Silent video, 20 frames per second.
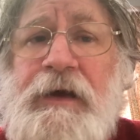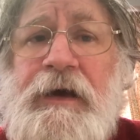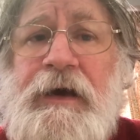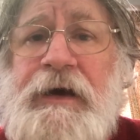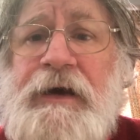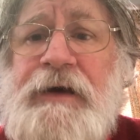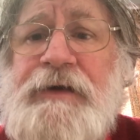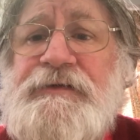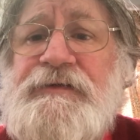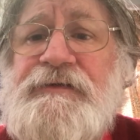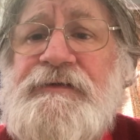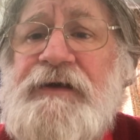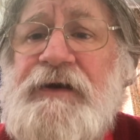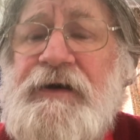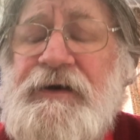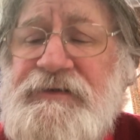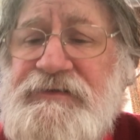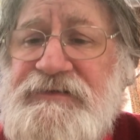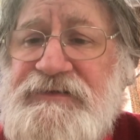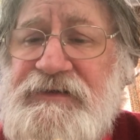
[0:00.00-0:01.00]
And the
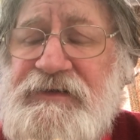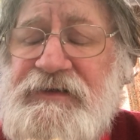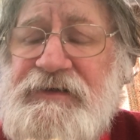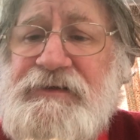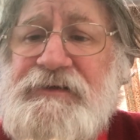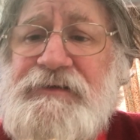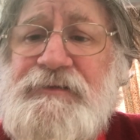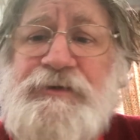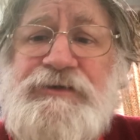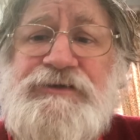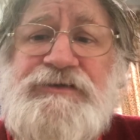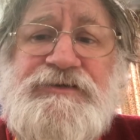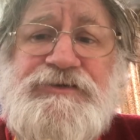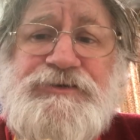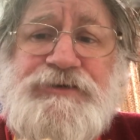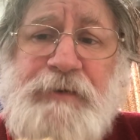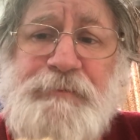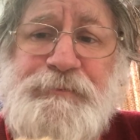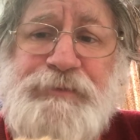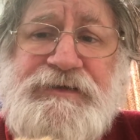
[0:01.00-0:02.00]
idea, which is
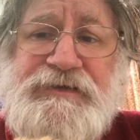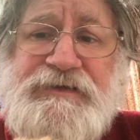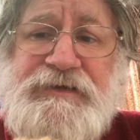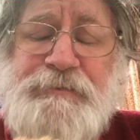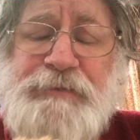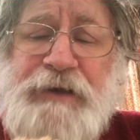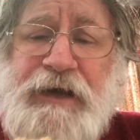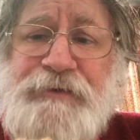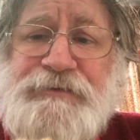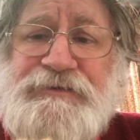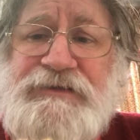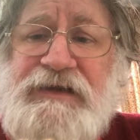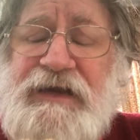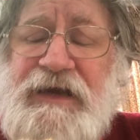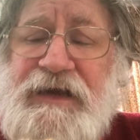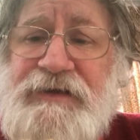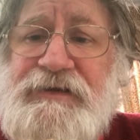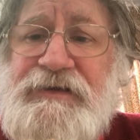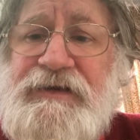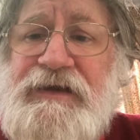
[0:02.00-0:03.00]
trumpeted about
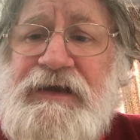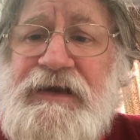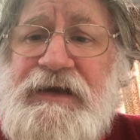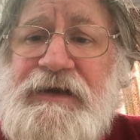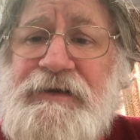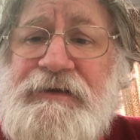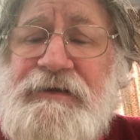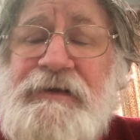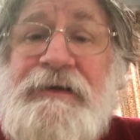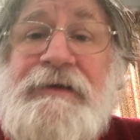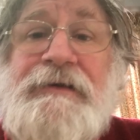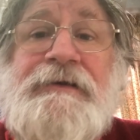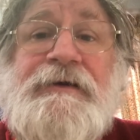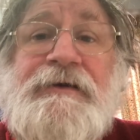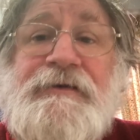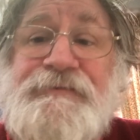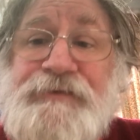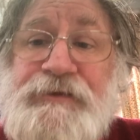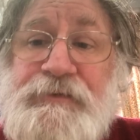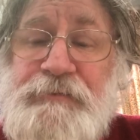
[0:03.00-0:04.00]
again and again,
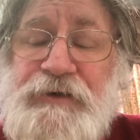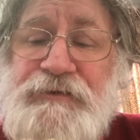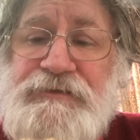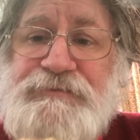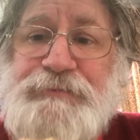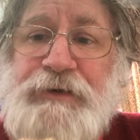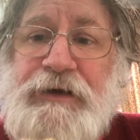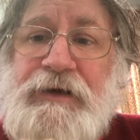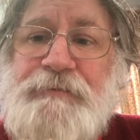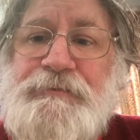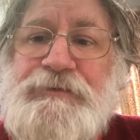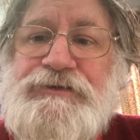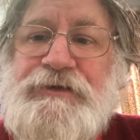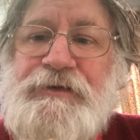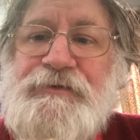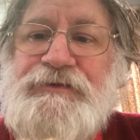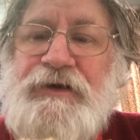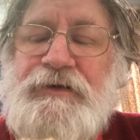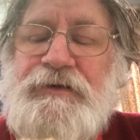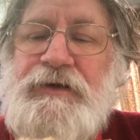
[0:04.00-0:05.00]
for the most part,
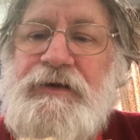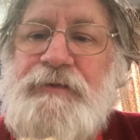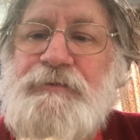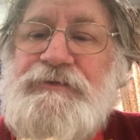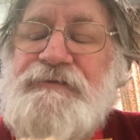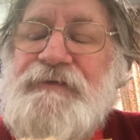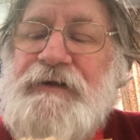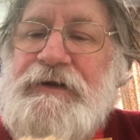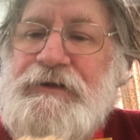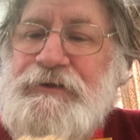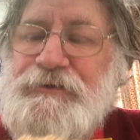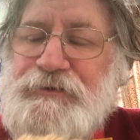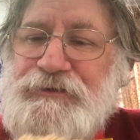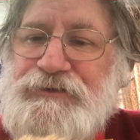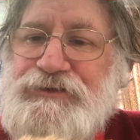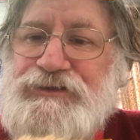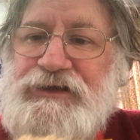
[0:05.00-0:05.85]
Michelle Donelan was very good.